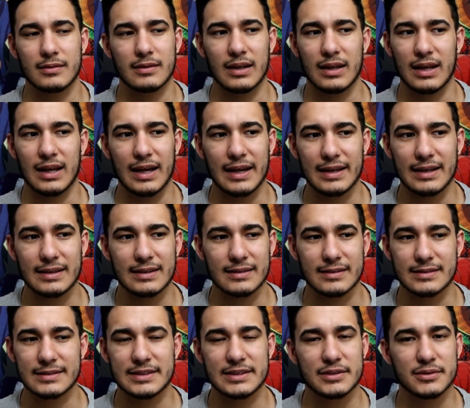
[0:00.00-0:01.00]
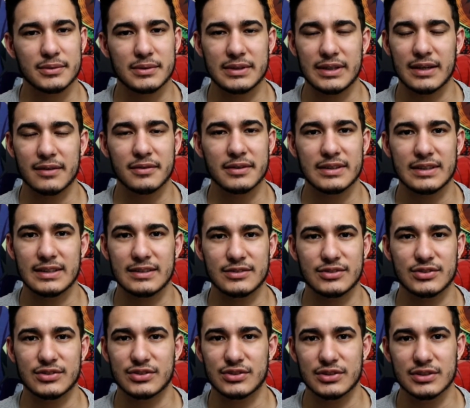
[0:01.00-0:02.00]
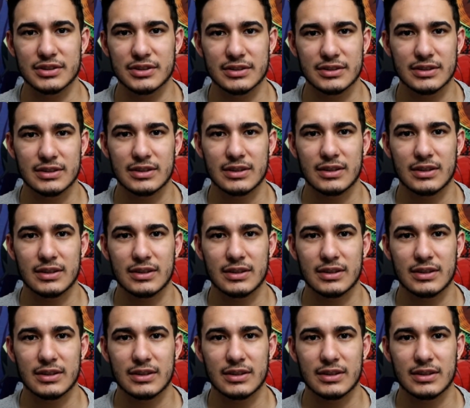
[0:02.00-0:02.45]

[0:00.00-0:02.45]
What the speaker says: The lighting, the scenery, everything's just good.